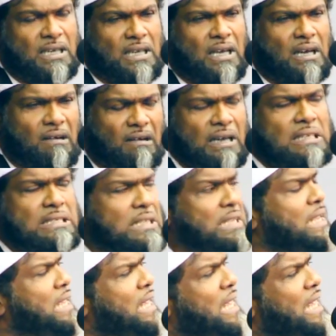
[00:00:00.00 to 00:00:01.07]
All right?
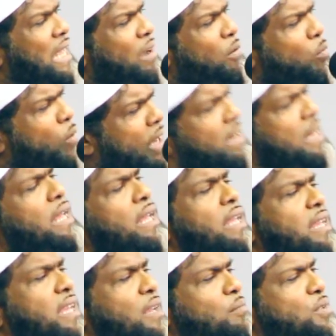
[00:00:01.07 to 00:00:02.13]
One day he
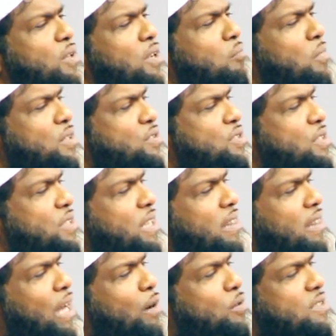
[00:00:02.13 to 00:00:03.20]
came to the masjid, and
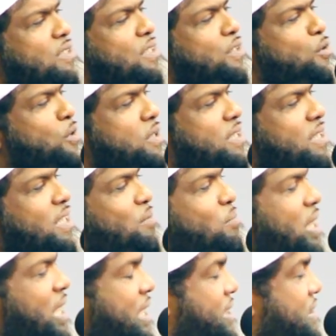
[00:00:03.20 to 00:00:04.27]
that was it. No turning back.